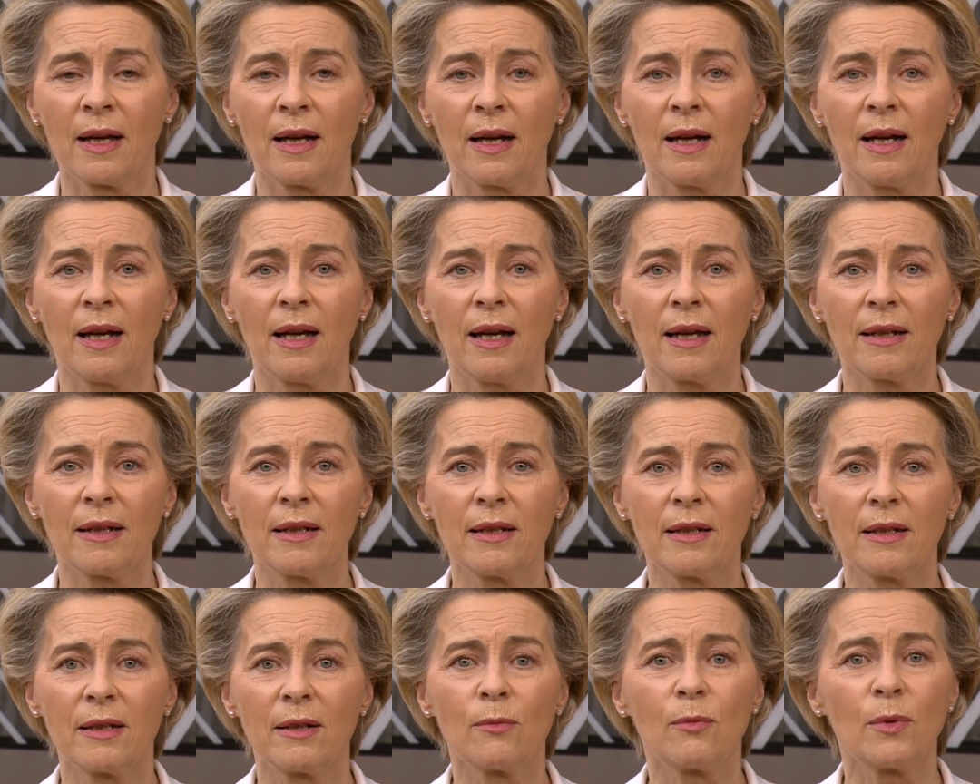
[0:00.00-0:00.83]

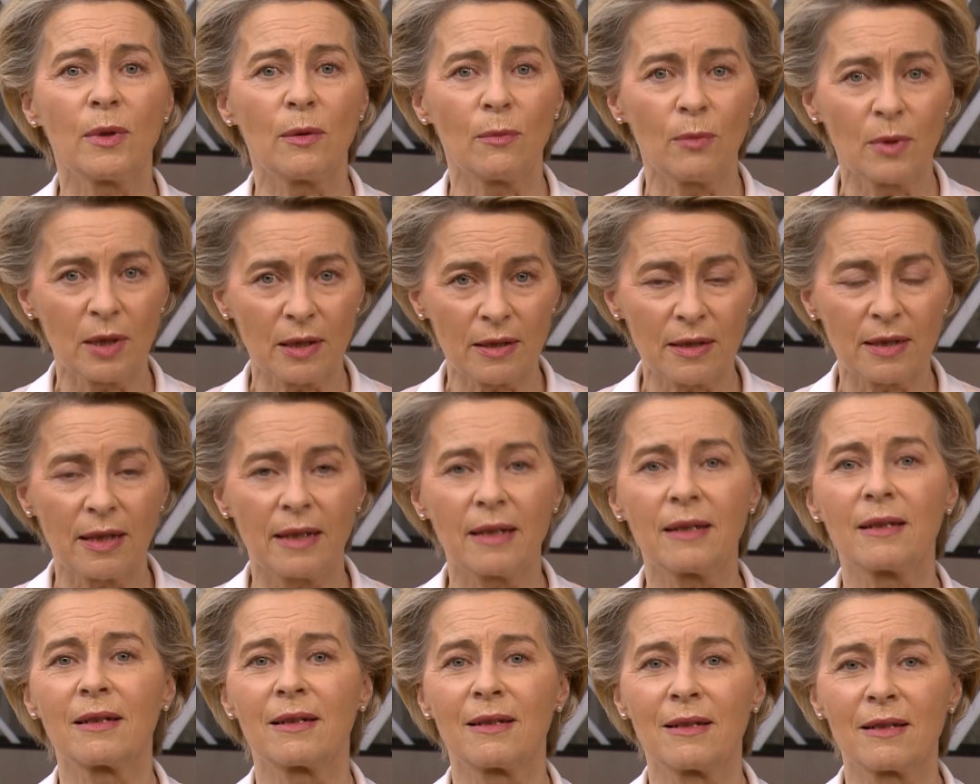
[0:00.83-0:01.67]
and we will
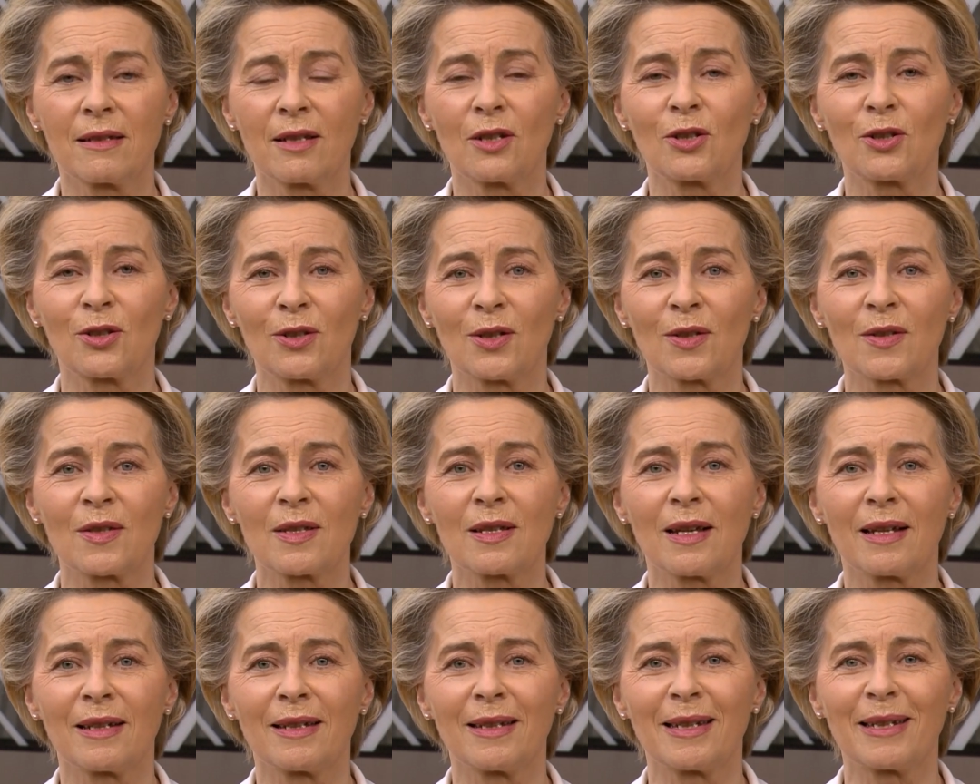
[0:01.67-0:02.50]
take a decision on
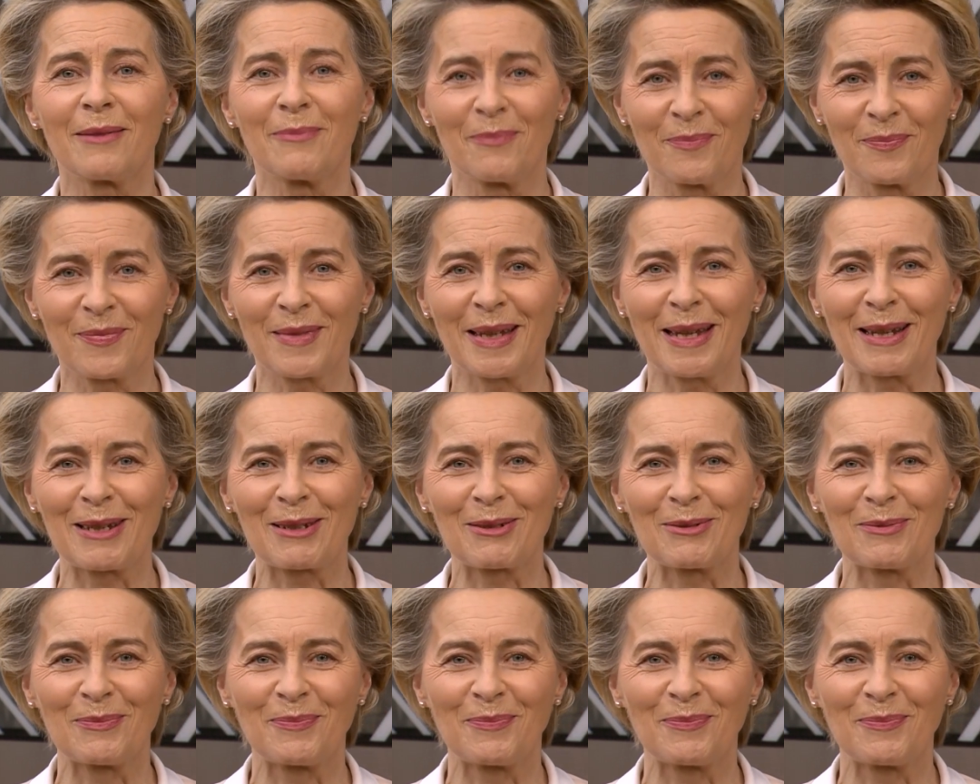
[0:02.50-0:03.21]
Sunday. Thank